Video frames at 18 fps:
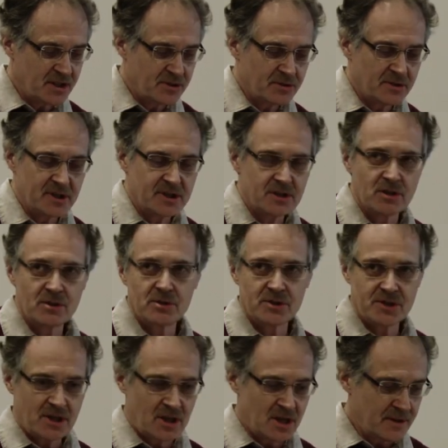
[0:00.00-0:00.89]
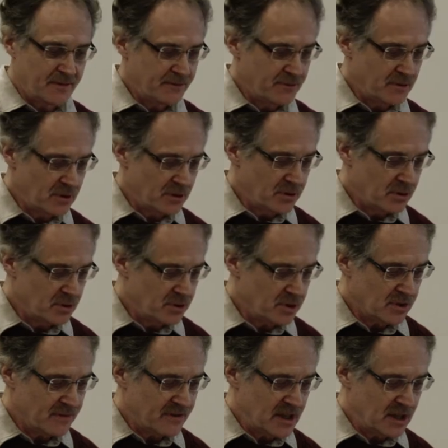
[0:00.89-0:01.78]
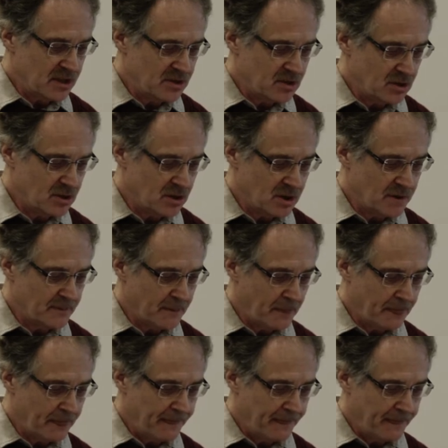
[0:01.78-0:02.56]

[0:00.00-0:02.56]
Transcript: to reduce harmful use of alcohol,